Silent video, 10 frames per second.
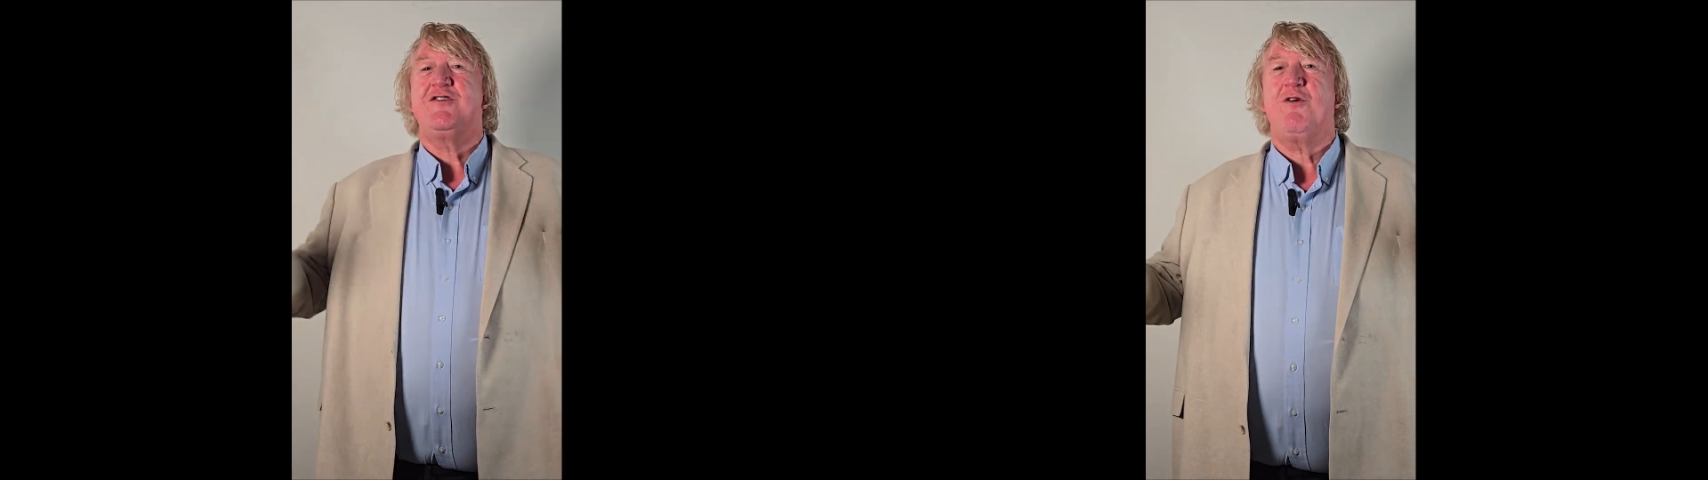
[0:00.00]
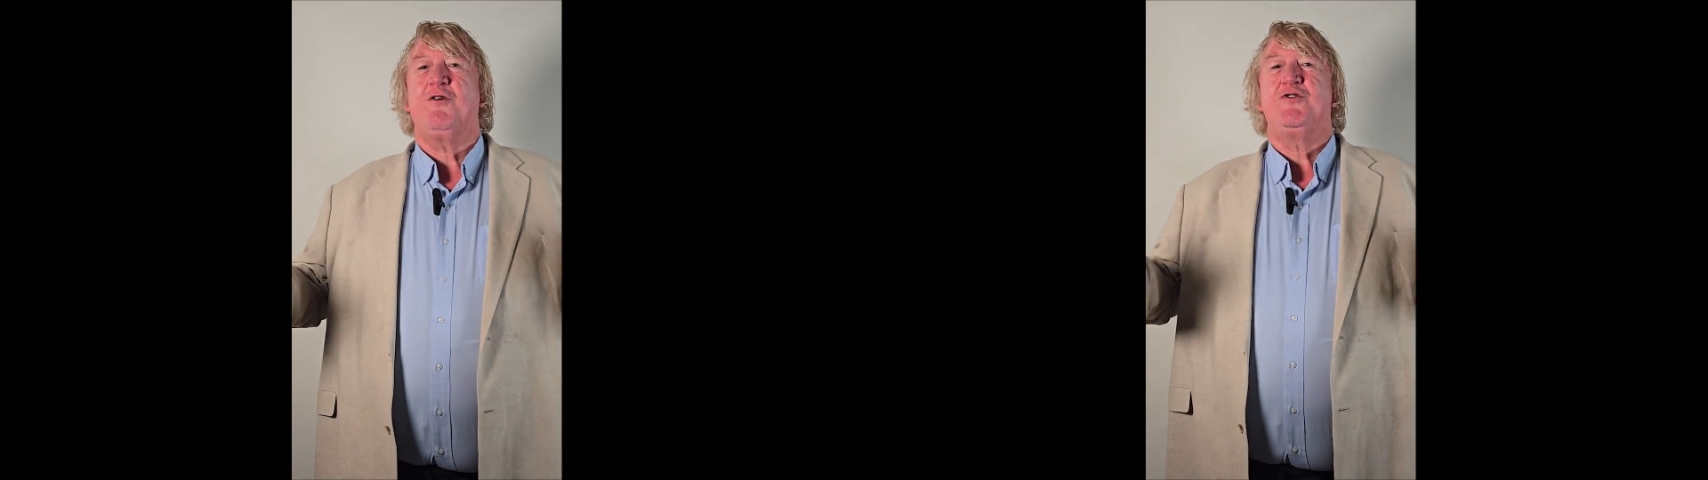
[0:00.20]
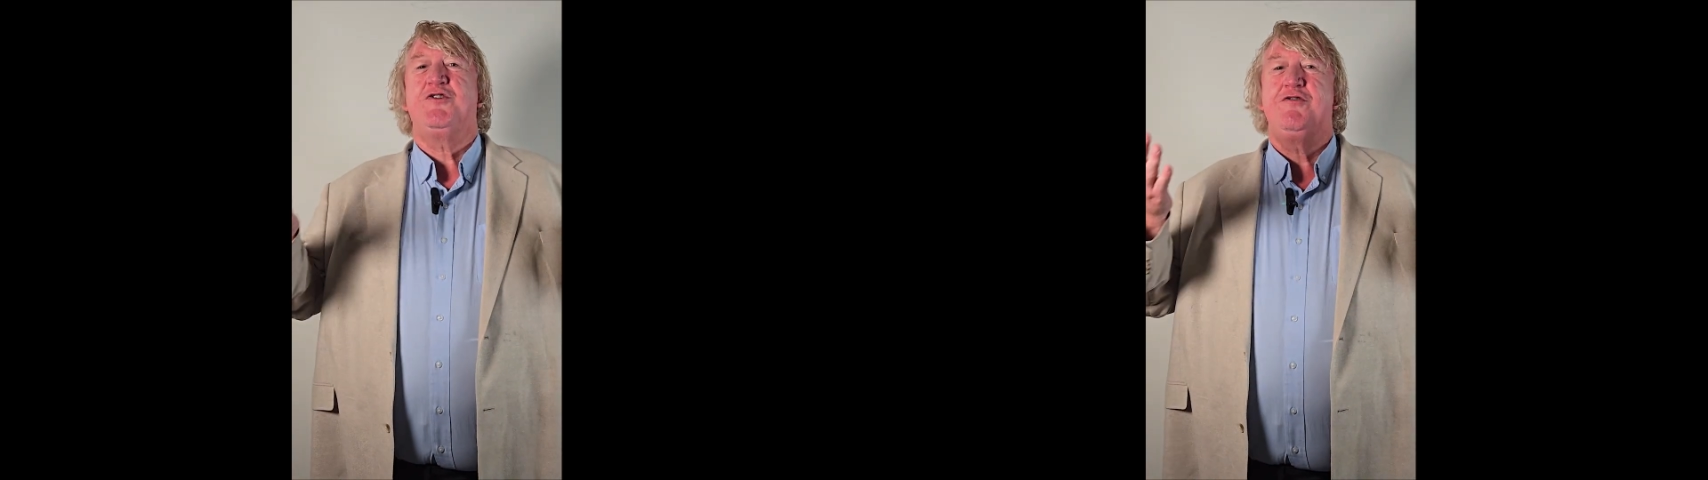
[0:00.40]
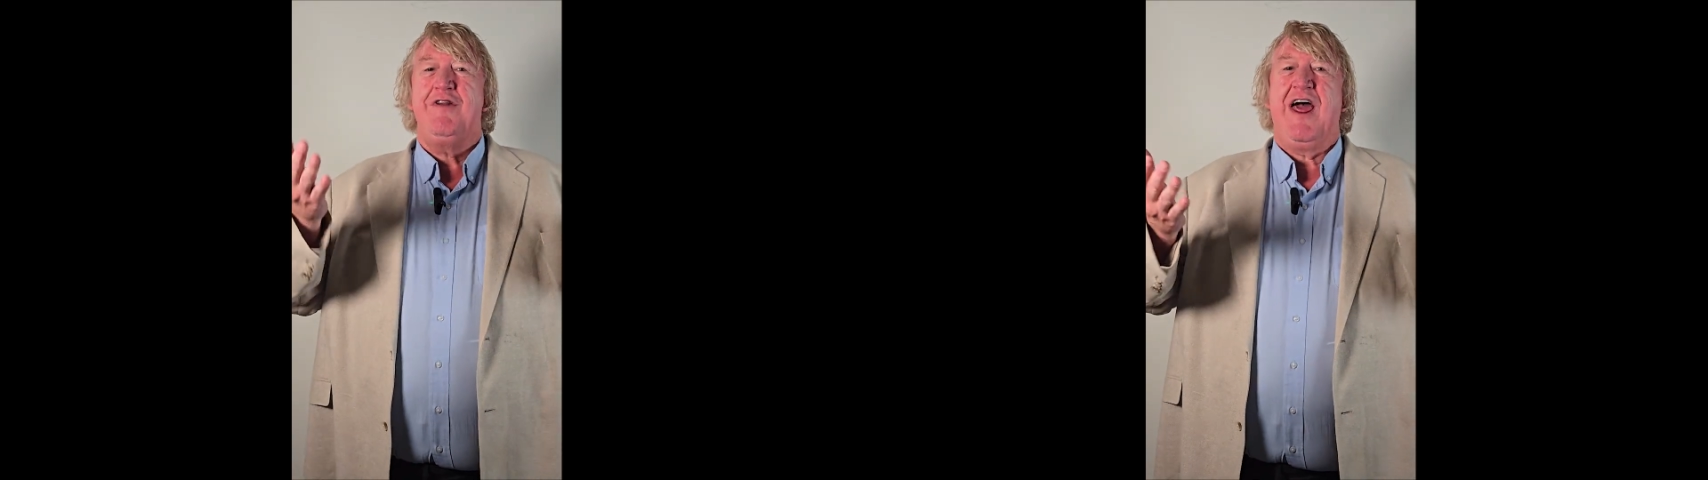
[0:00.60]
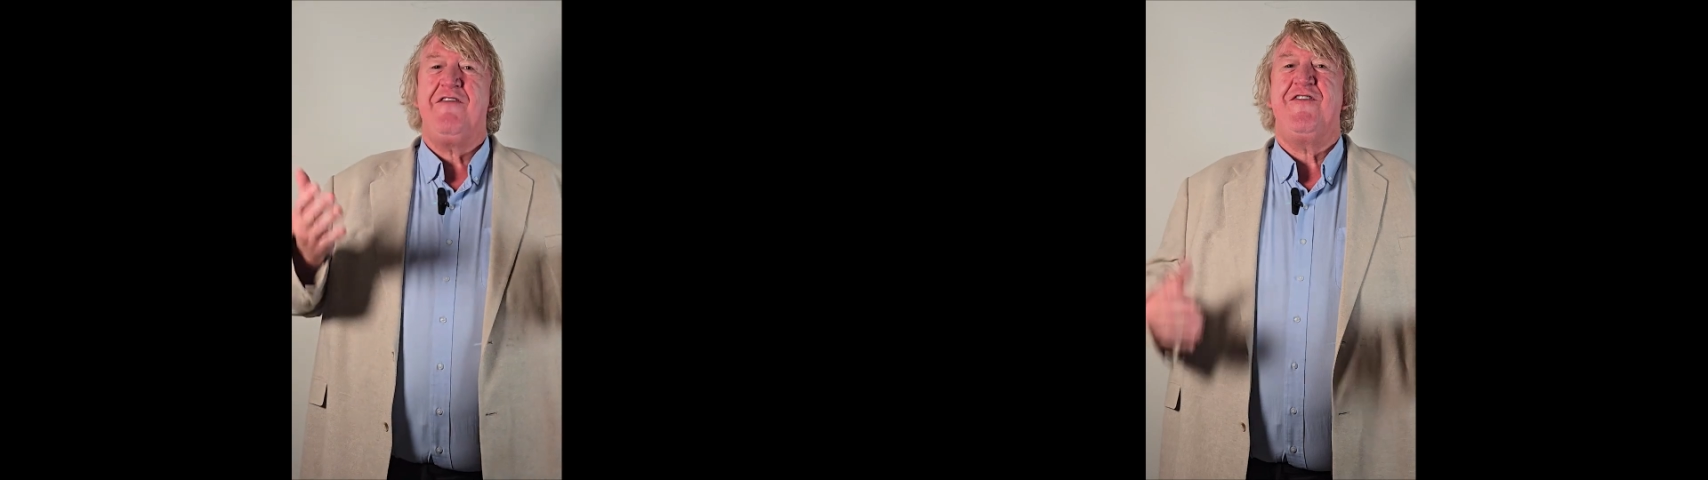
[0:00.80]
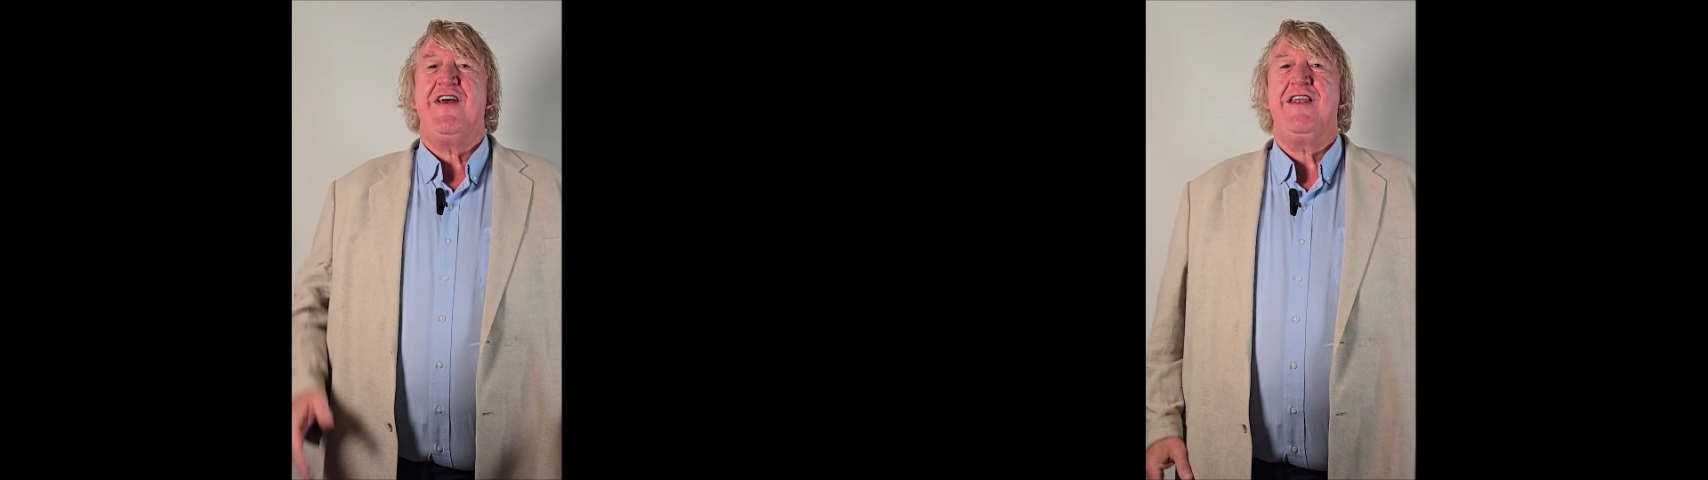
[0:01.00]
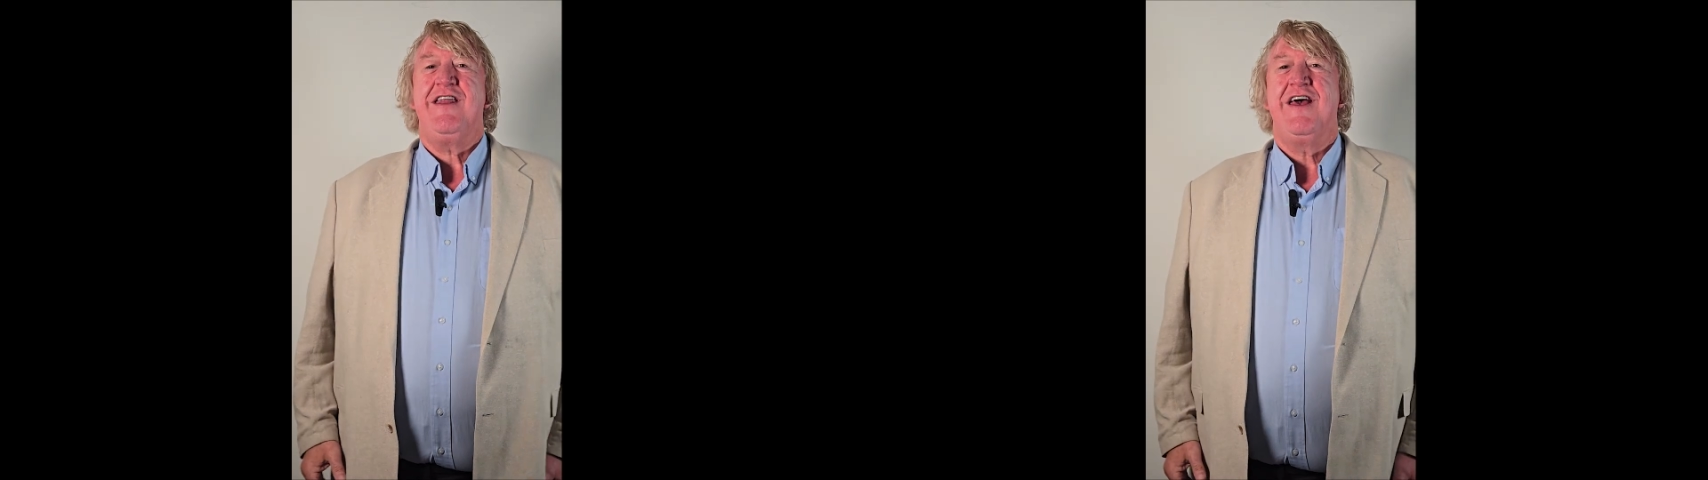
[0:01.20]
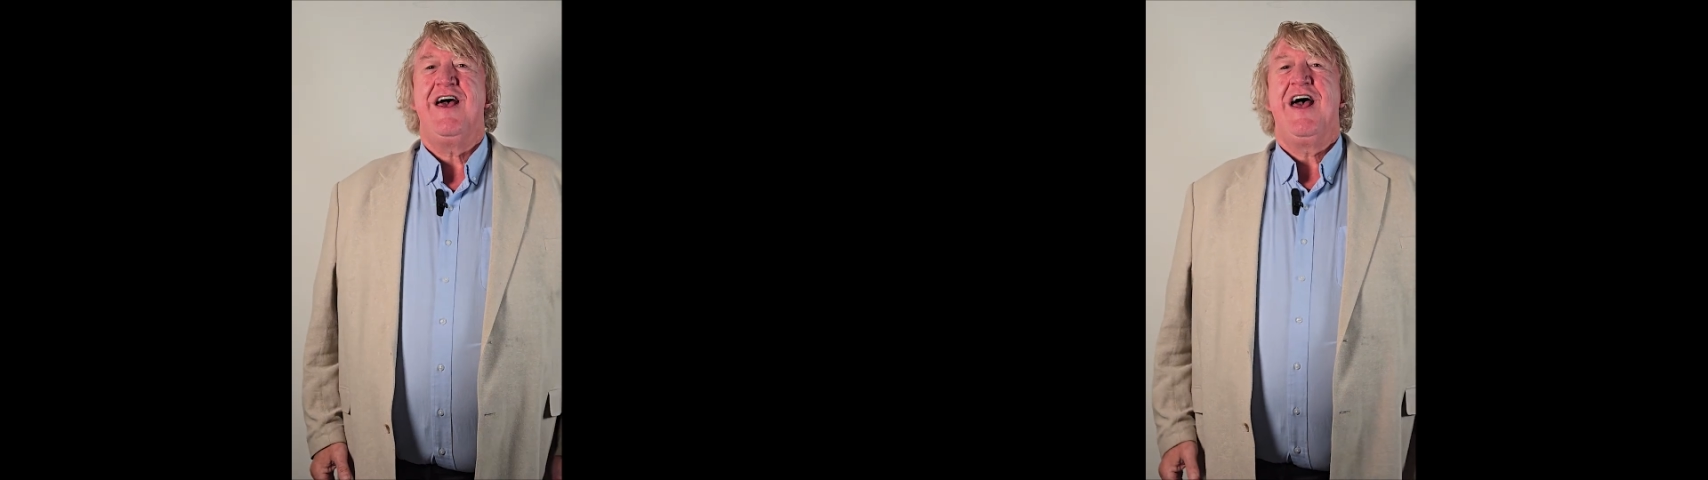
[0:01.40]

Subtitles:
circles you do life in?